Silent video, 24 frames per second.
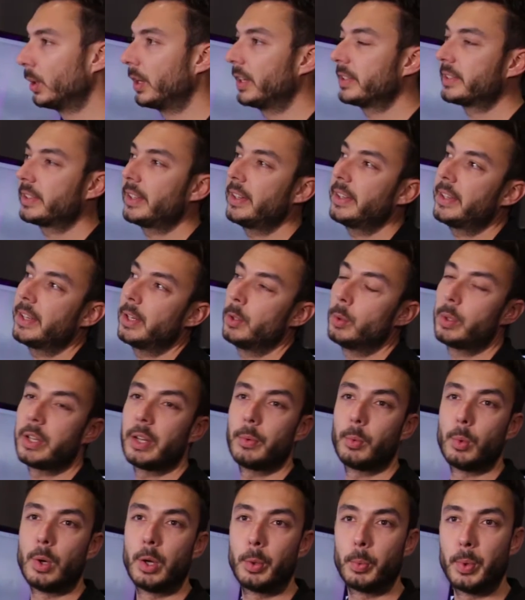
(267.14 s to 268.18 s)
let's take a look at
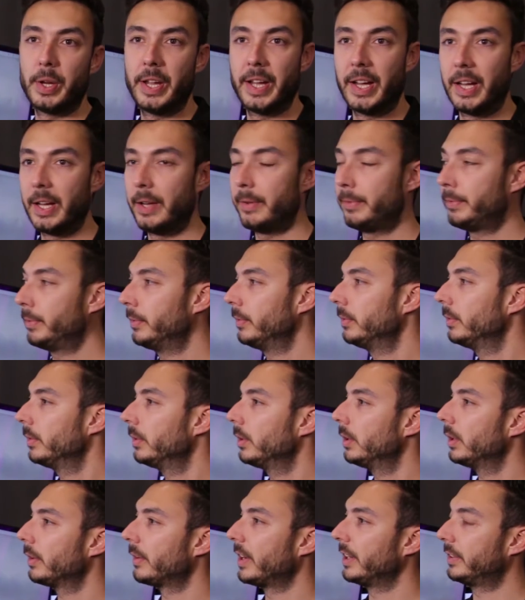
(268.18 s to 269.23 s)
what we have
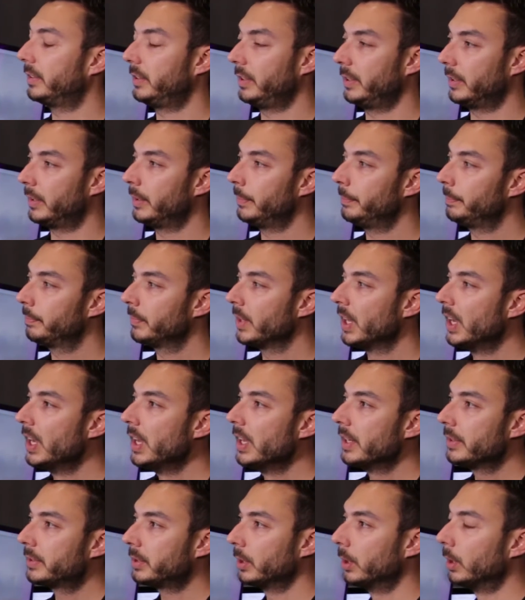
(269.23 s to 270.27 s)
right here.
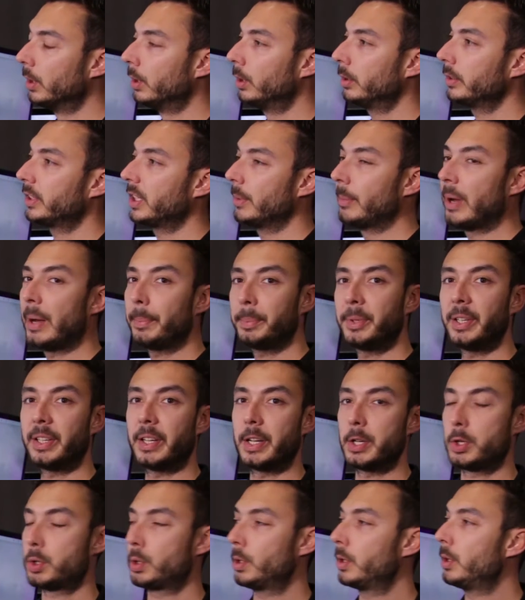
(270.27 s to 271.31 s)
So the map that
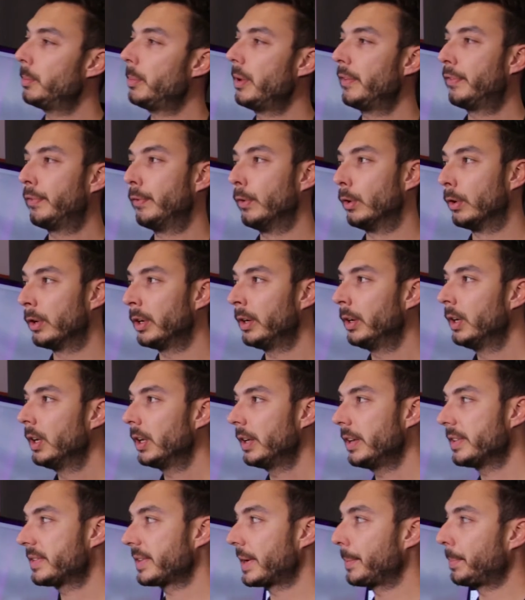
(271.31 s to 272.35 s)
I showed you before
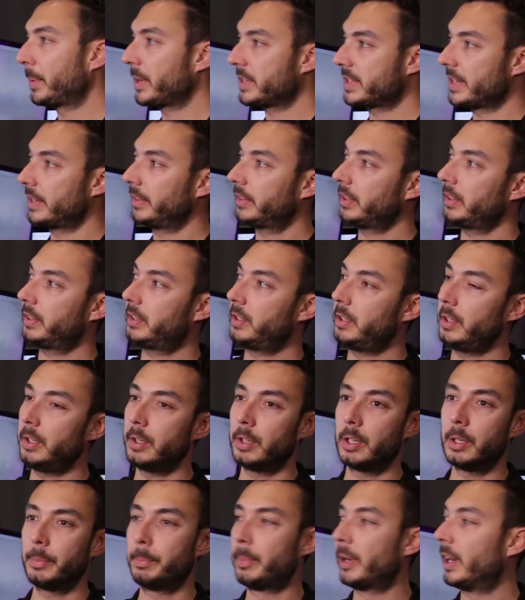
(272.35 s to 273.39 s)
is represented
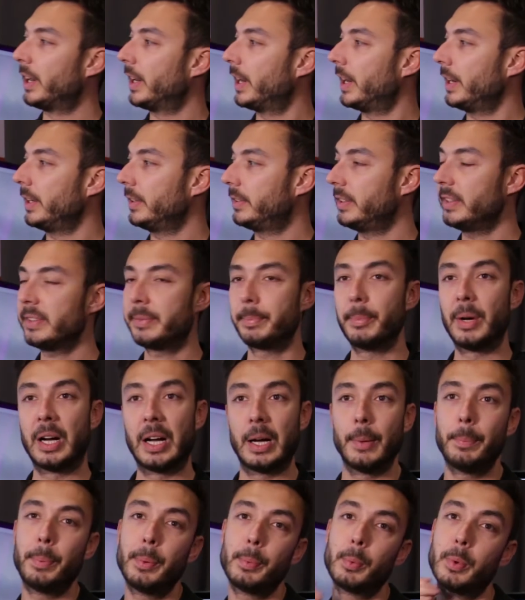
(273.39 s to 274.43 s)
here by this
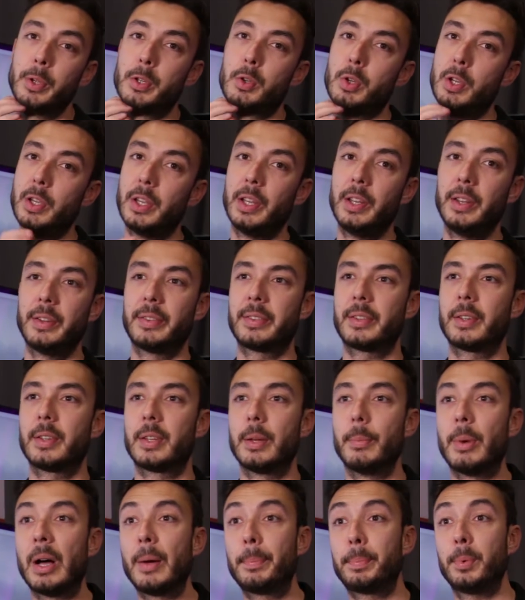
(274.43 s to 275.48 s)
map, which is
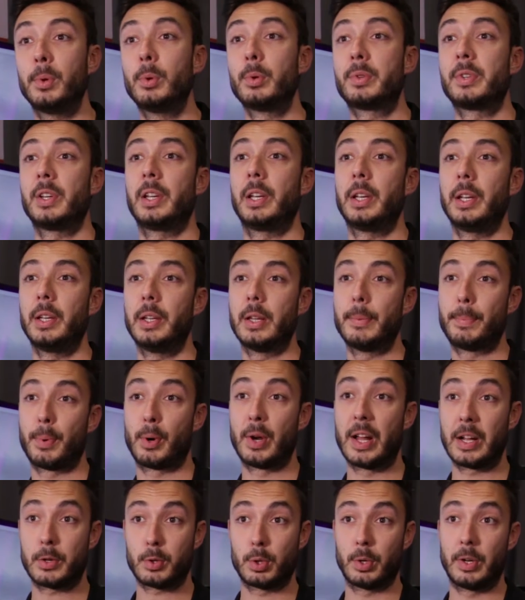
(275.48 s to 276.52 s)
the map using in the
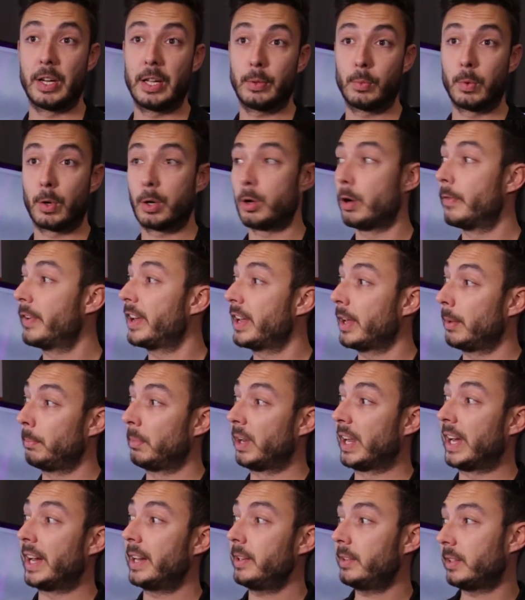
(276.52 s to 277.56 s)
production network of AM
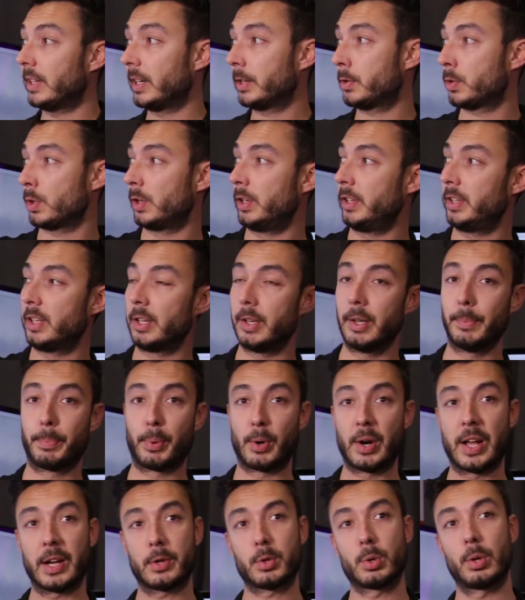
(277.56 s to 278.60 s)
Light, actually the
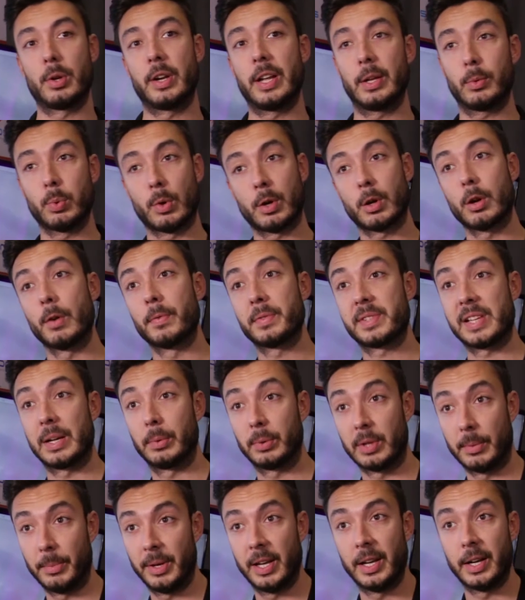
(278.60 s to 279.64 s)
production network of
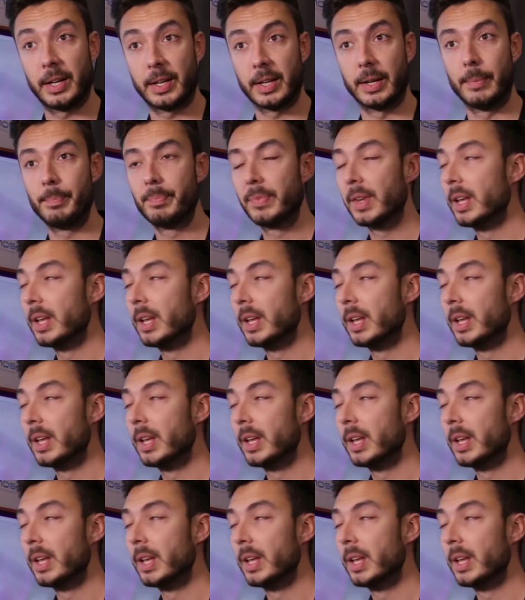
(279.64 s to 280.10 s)
South America.